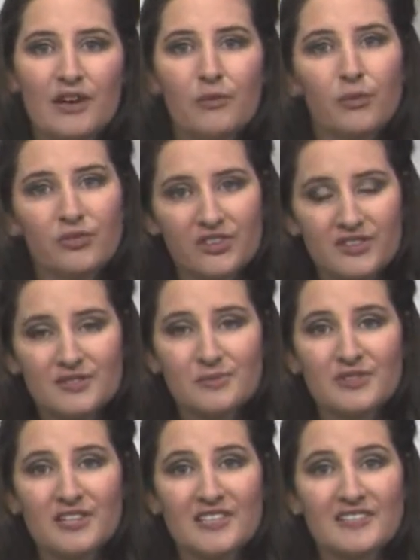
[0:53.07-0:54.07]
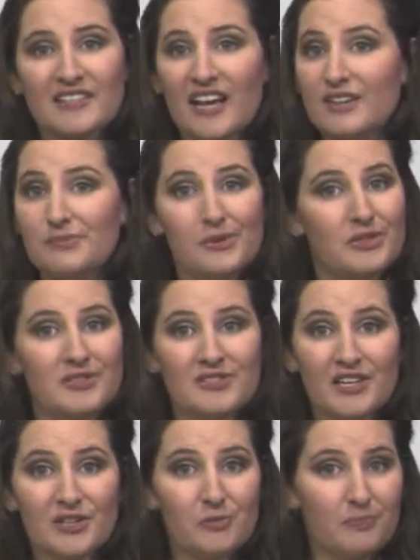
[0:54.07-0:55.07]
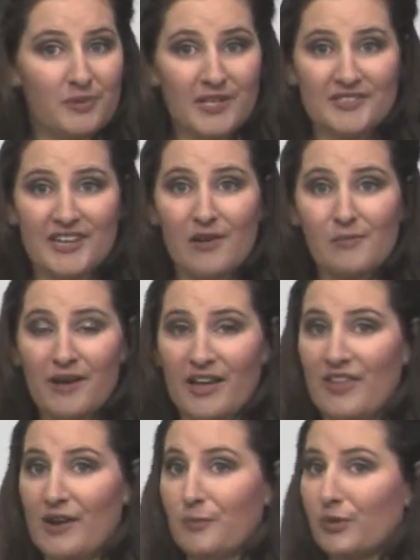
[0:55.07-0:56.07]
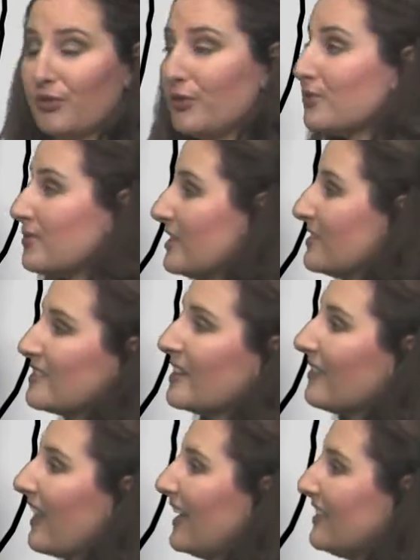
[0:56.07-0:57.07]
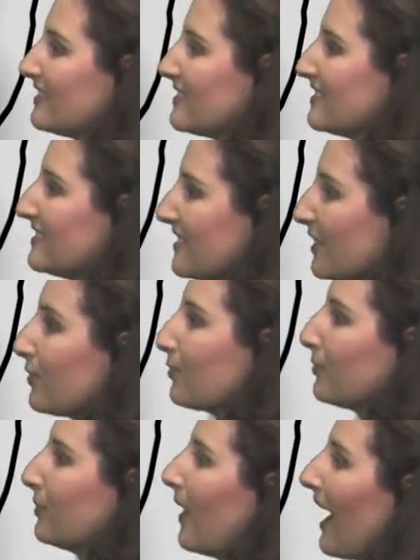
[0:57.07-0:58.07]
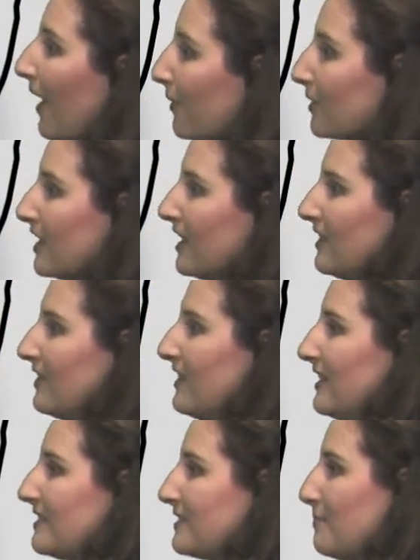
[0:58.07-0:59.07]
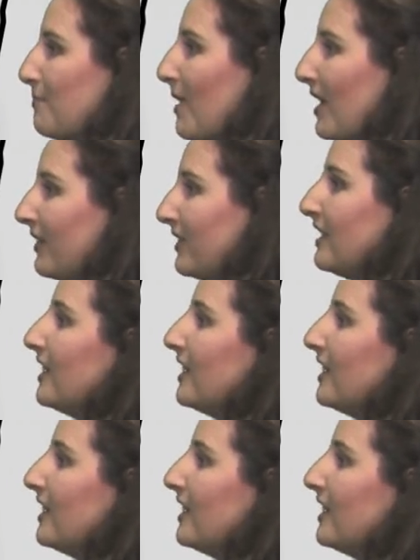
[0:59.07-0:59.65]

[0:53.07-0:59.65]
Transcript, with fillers: We'll see some sunny skies, but the sun will be down by then. We're losing sunlight still throughout this month.